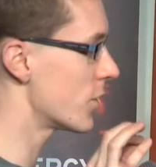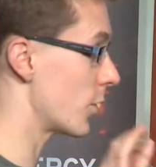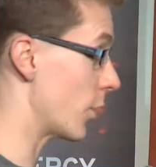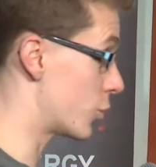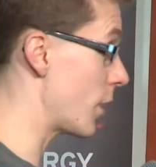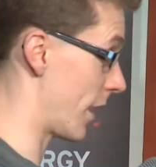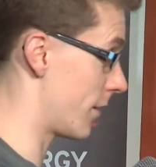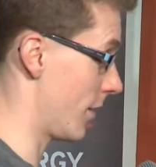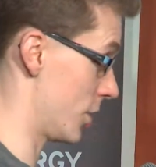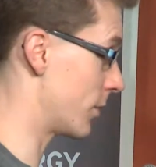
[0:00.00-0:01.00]
So the
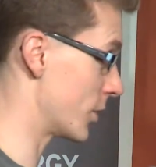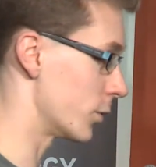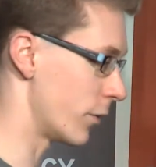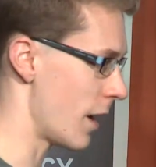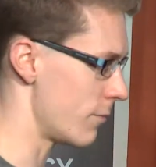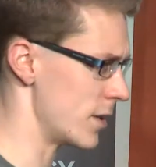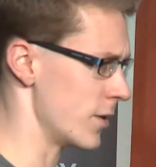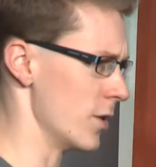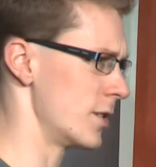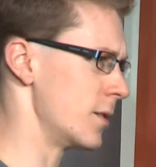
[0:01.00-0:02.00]
trick, as a result of that
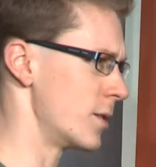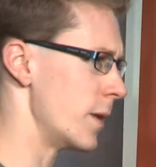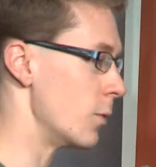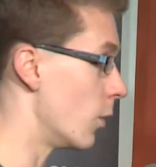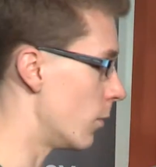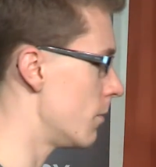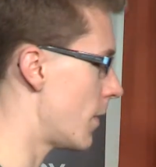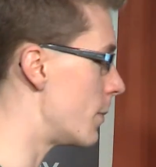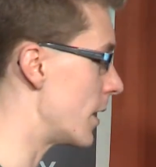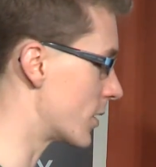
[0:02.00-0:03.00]
research, seems to be well,
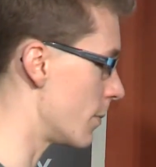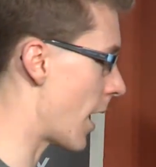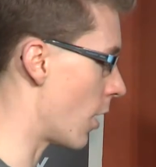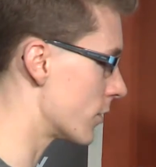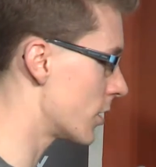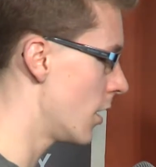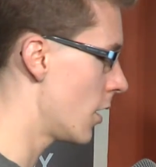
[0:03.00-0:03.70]
maybe it's about